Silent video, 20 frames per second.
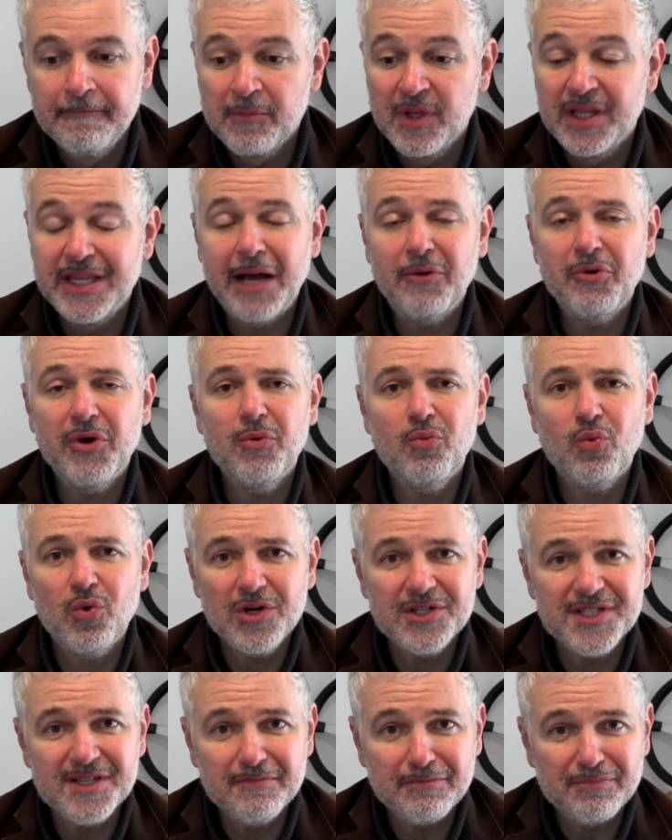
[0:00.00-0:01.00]
Now, it
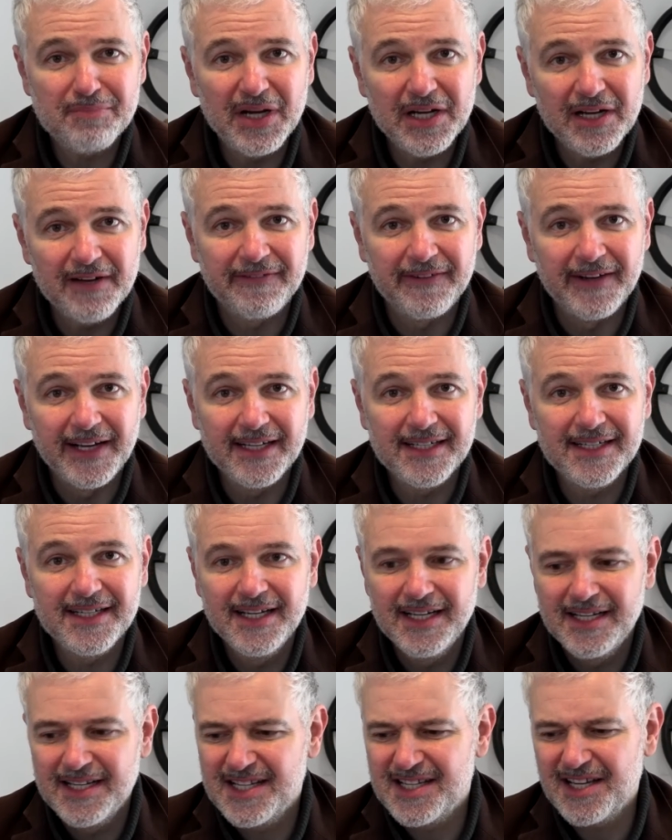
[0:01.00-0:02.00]
wasn't perfect.
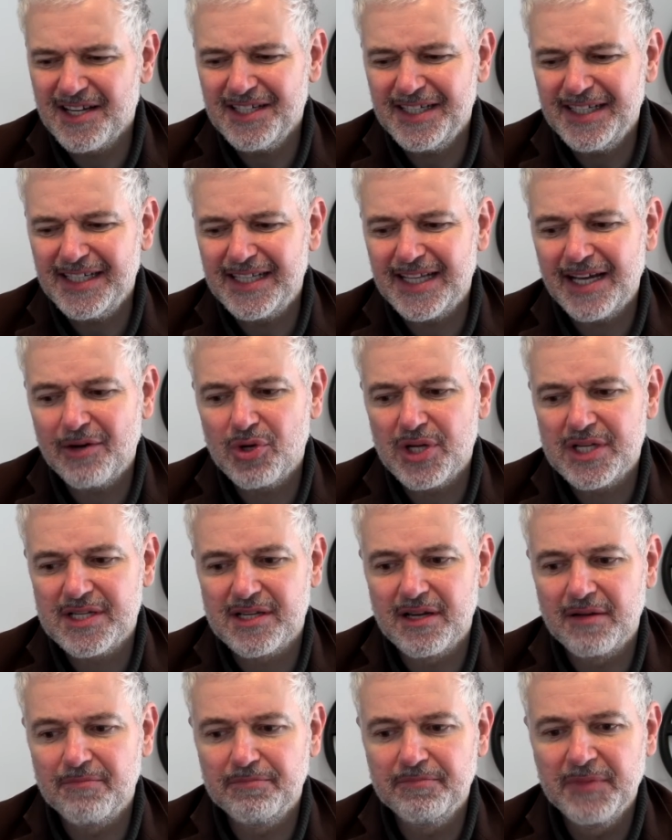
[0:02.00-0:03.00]
Certainly there were
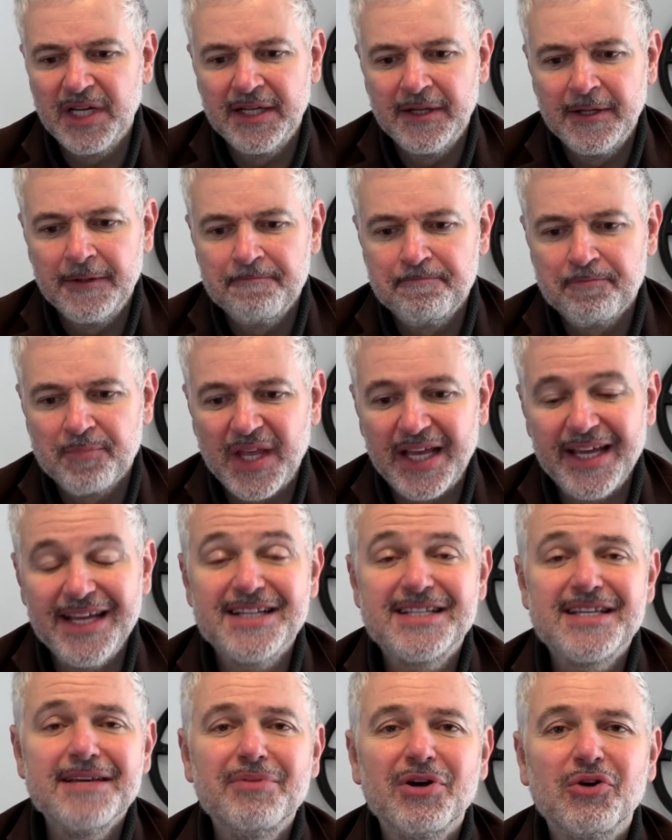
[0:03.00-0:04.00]
some, in
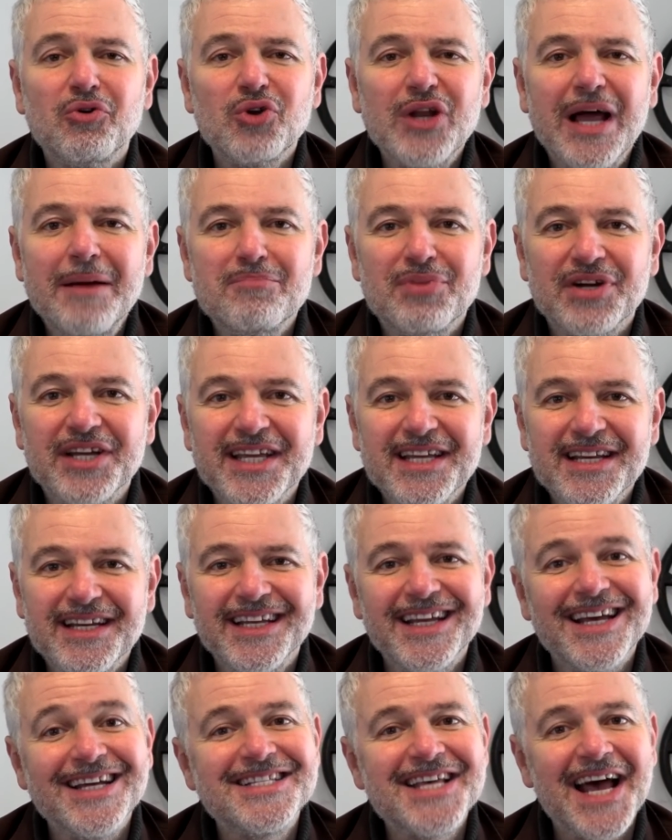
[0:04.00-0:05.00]
typical
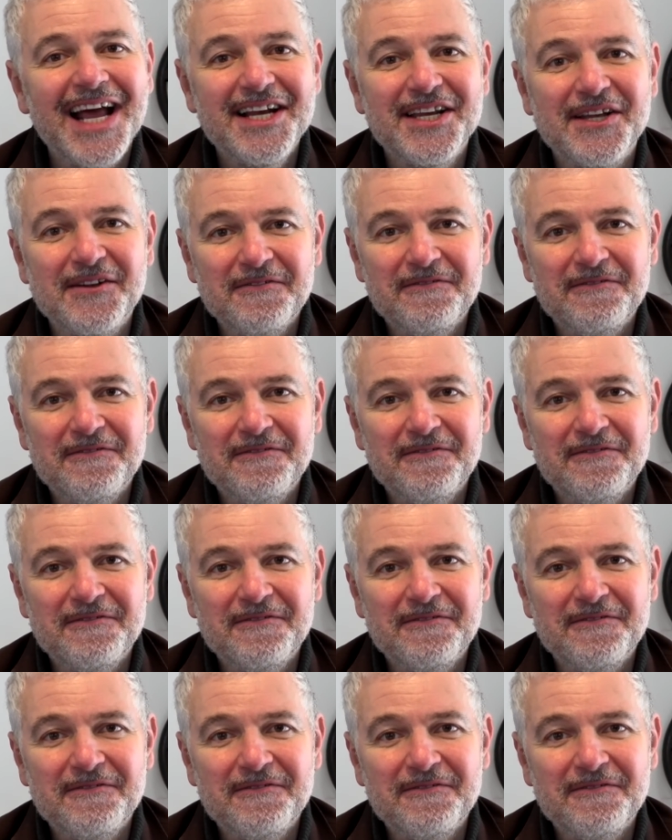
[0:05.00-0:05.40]
Lamborghini Italian